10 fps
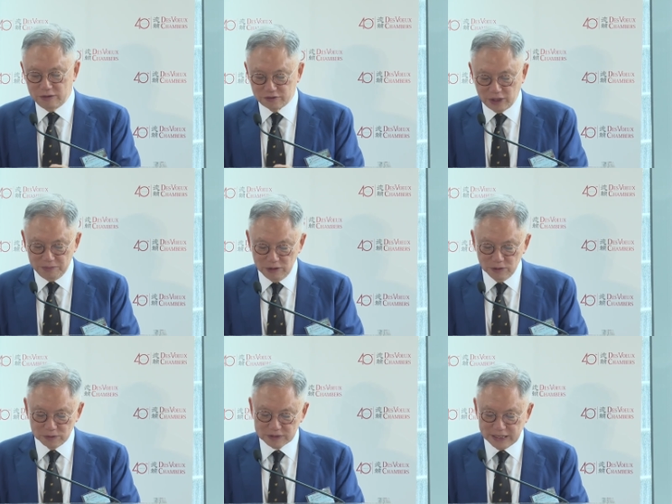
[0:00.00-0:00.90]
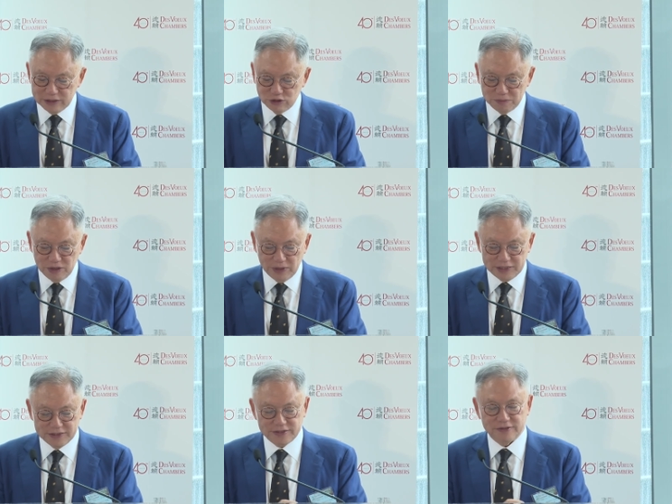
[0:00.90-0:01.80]
tribunals tend to be
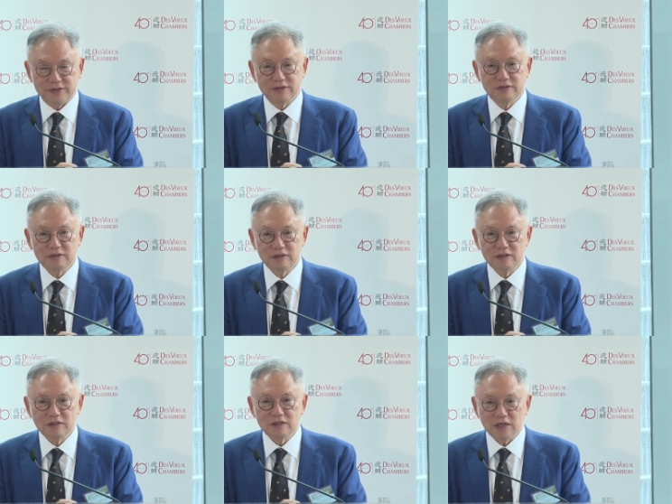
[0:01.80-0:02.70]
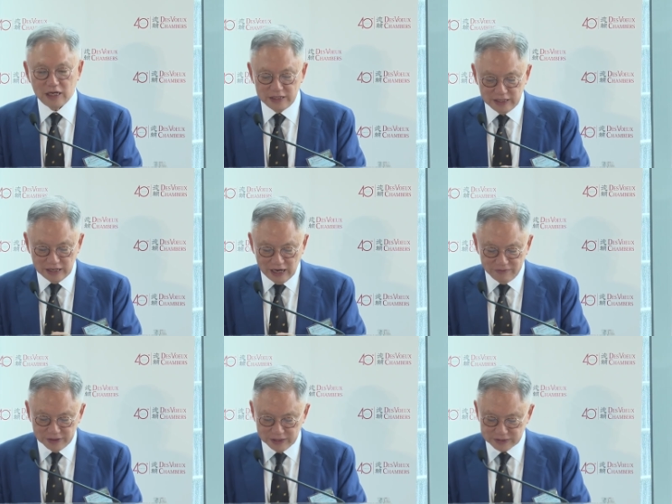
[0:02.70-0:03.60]
reticent, and the
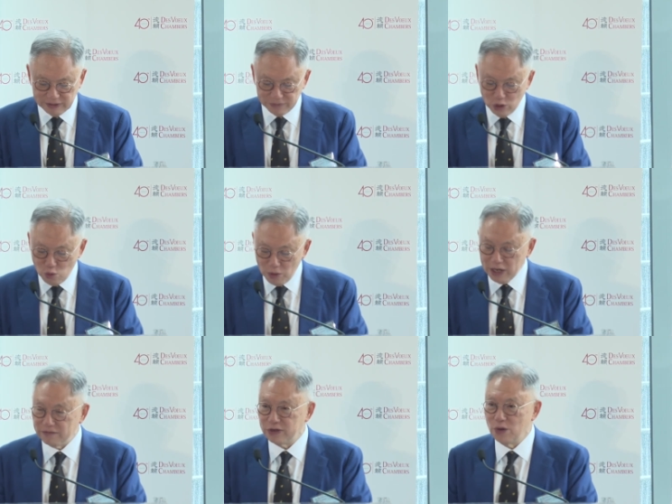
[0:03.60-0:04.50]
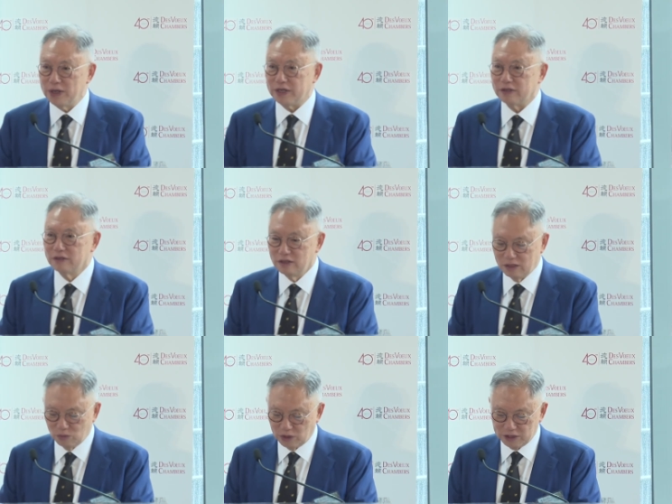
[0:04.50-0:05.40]
advocates have no way of knowing
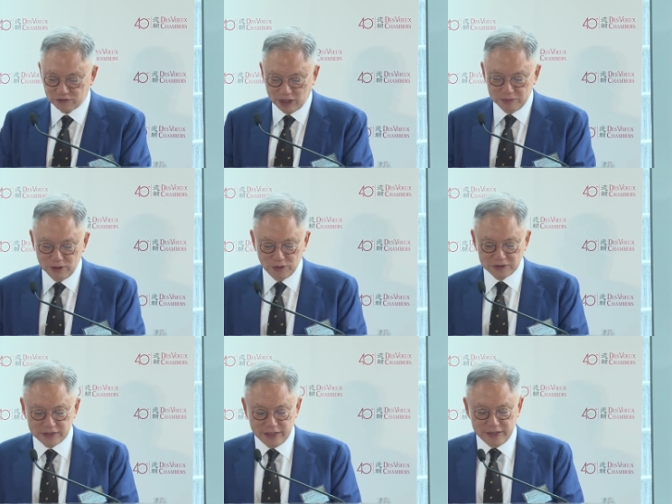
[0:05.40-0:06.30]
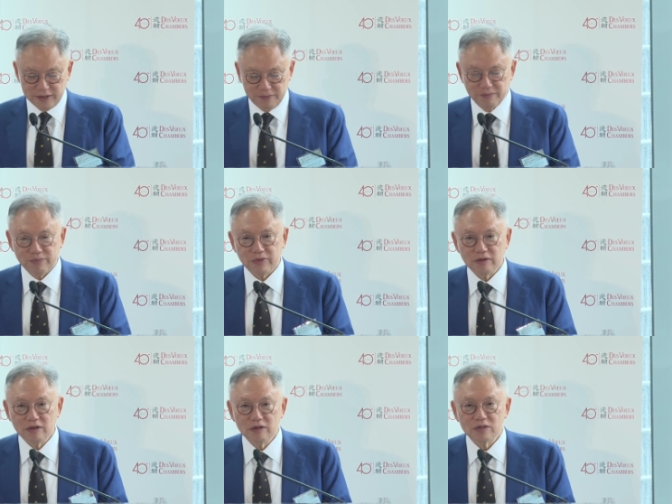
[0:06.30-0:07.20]
what the tribunal is thinking,
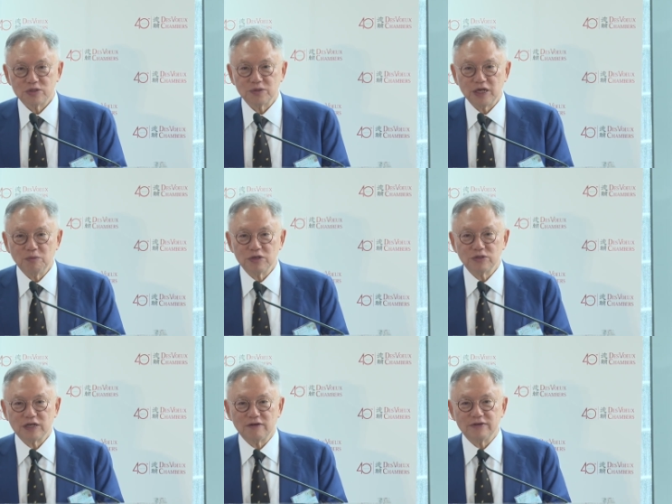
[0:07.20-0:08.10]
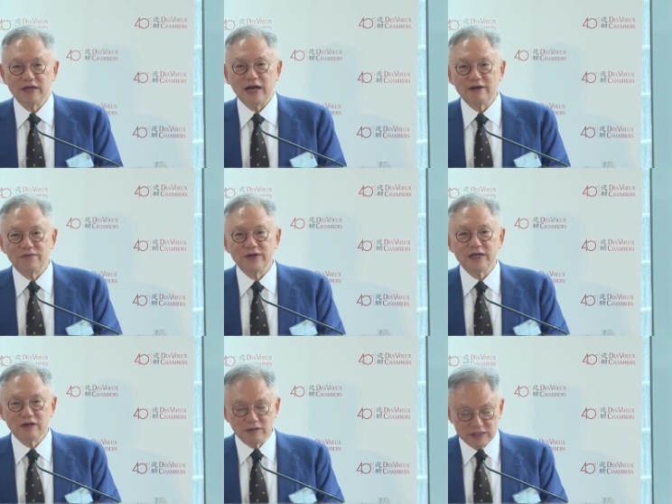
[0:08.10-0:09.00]
so they want to cover
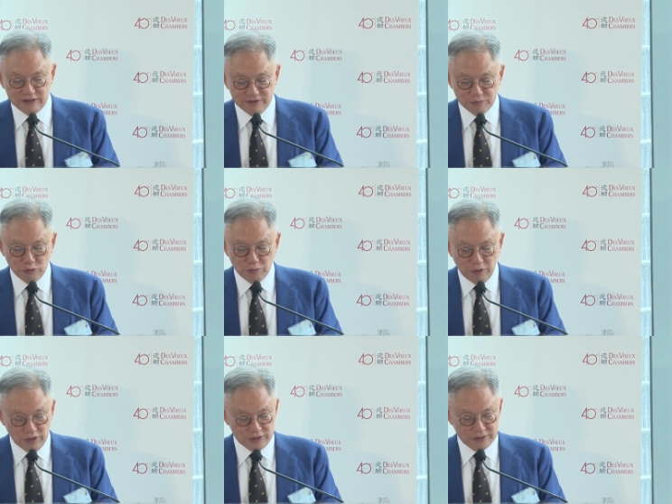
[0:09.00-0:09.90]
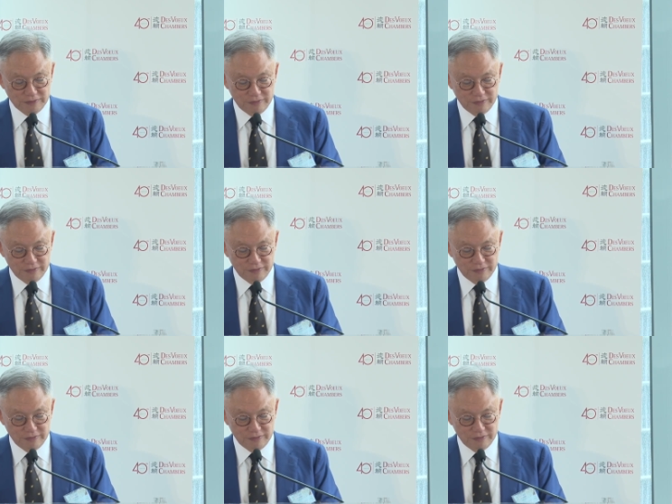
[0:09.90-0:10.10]
every conceivable point.